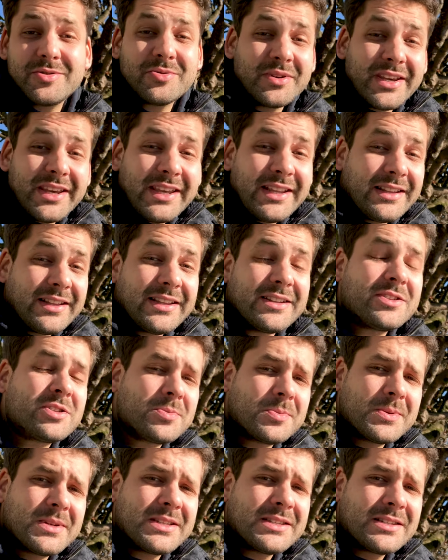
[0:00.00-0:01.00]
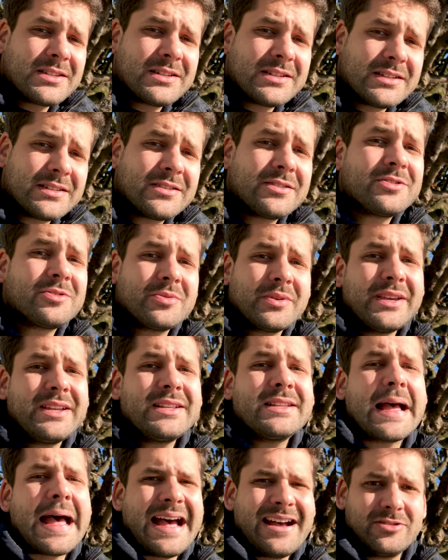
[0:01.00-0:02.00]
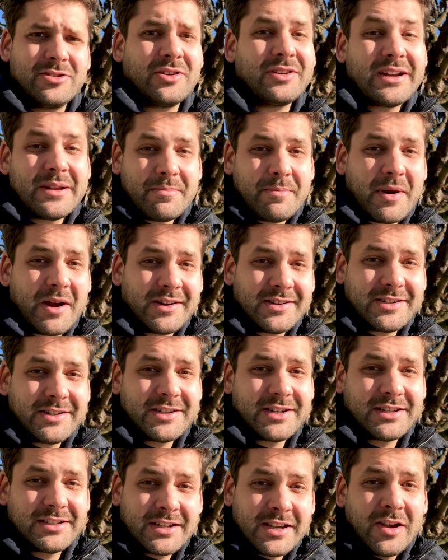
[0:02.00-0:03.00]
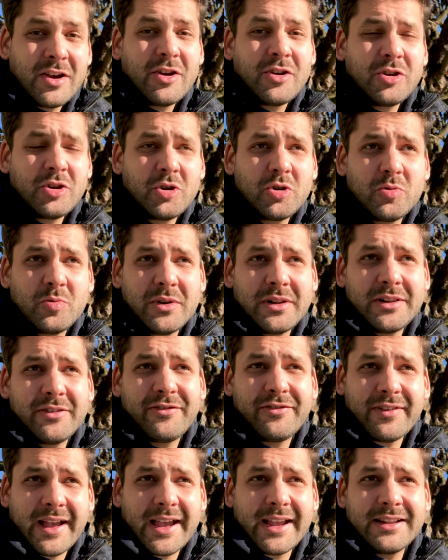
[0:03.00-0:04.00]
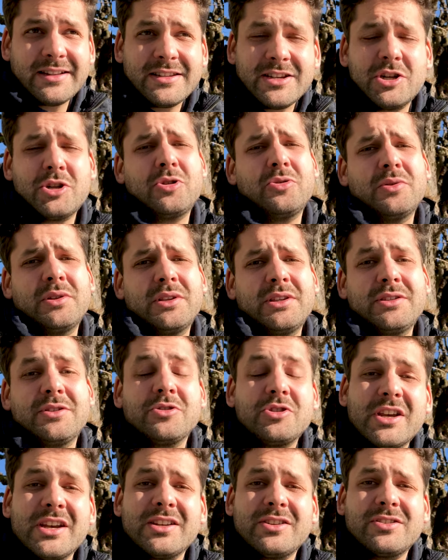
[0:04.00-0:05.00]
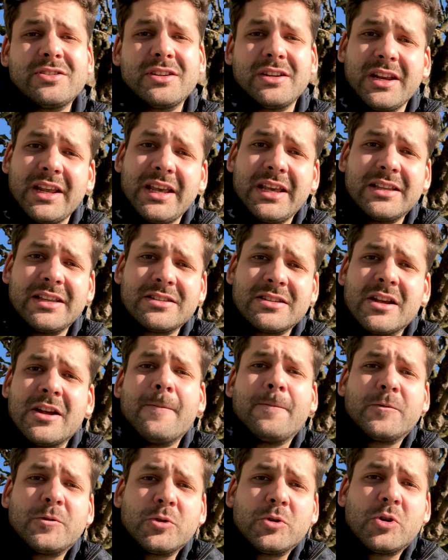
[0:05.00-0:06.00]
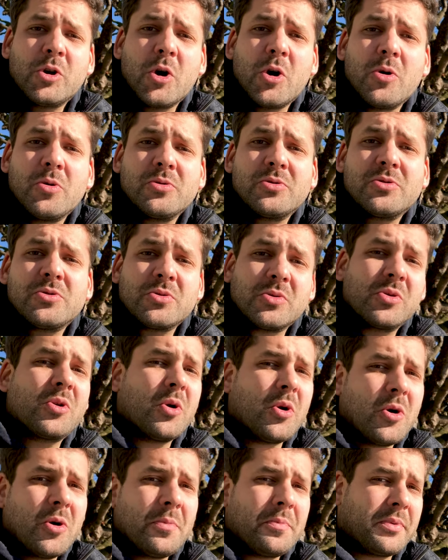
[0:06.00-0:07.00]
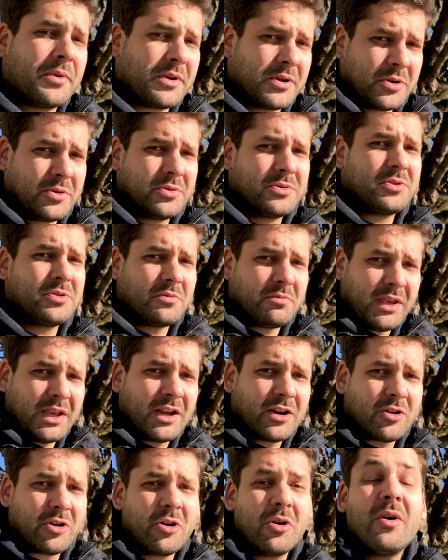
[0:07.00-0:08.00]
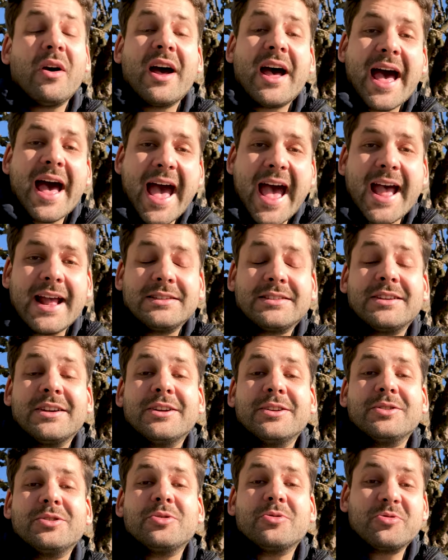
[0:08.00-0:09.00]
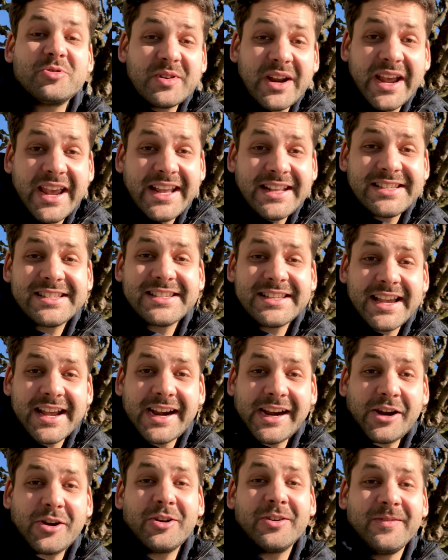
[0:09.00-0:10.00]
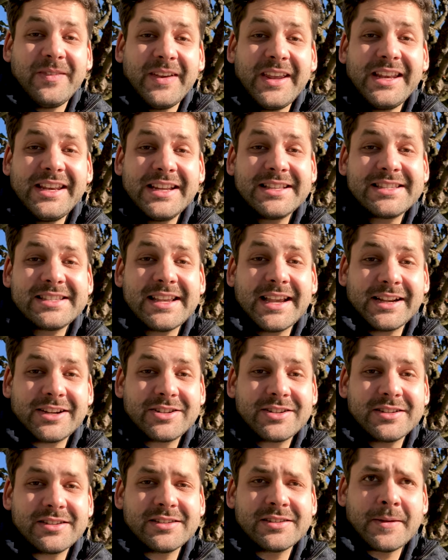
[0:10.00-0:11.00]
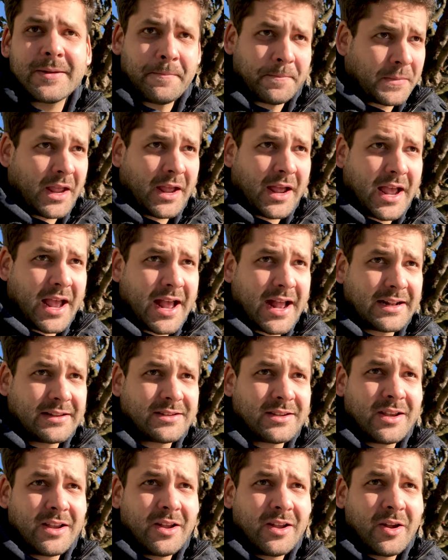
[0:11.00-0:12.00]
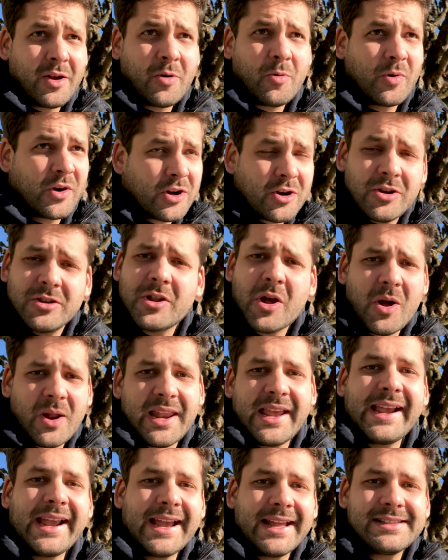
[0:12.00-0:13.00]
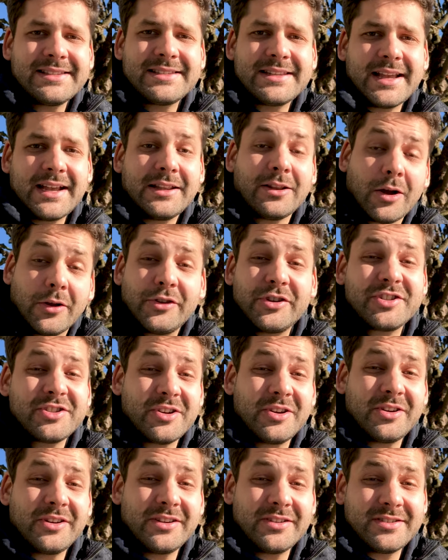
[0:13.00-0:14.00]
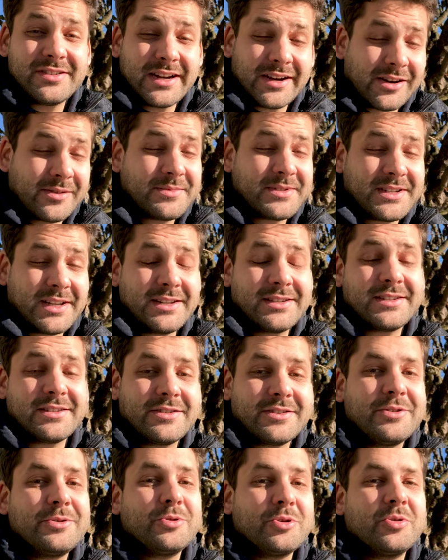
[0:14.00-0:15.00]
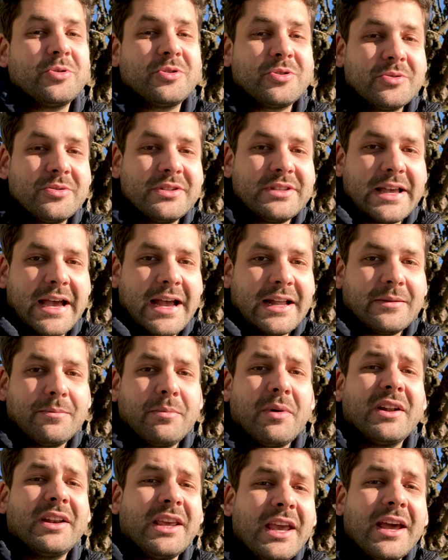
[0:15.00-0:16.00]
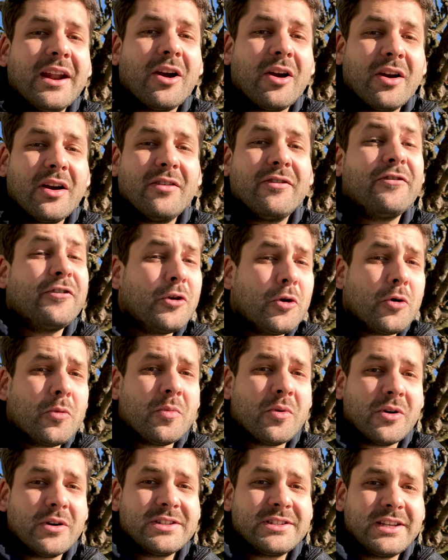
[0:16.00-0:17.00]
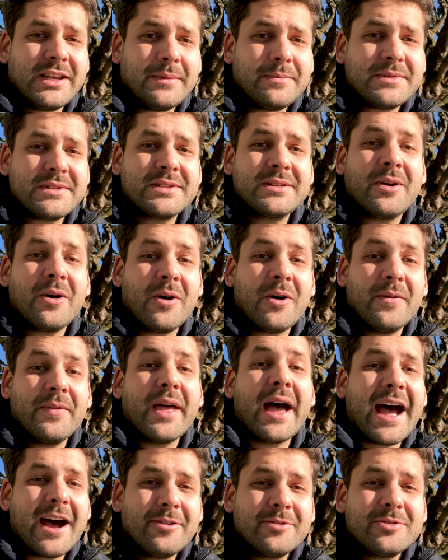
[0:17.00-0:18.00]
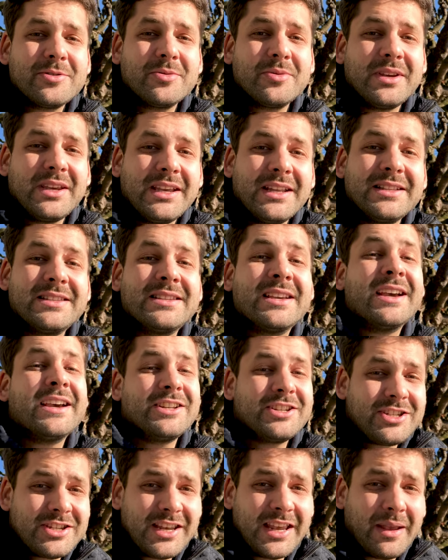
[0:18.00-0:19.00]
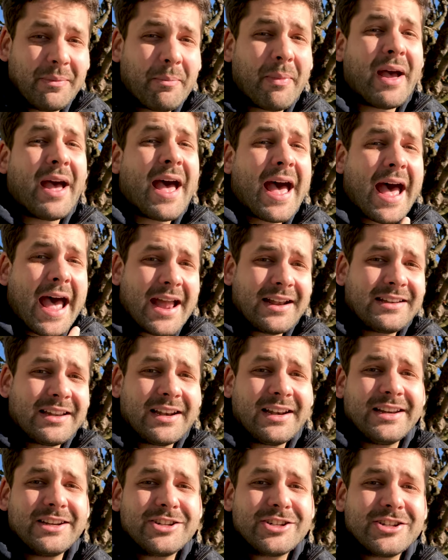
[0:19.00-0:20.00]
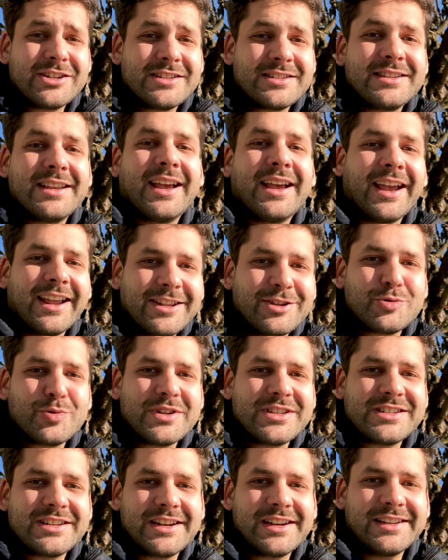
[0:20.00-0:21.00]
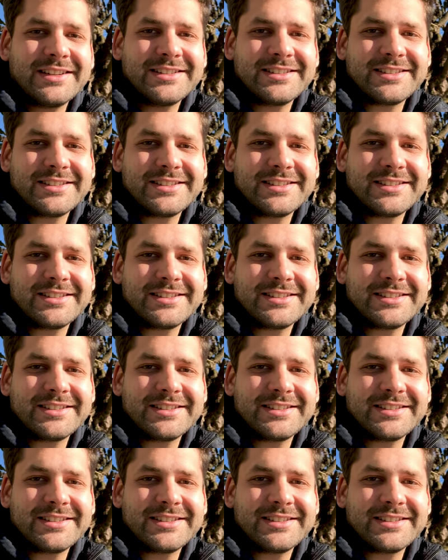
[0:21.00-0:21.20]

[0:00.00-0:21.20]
to eat in Switzerland, to eat out on a budget, you will find the only suggestion is to go to Coop, go to Migros, and to rate their convenience sections. And we're not all against that. Under certain circumstances, you should do that. But here are a few more tips on how to eat cheap and delicious in Switzerland.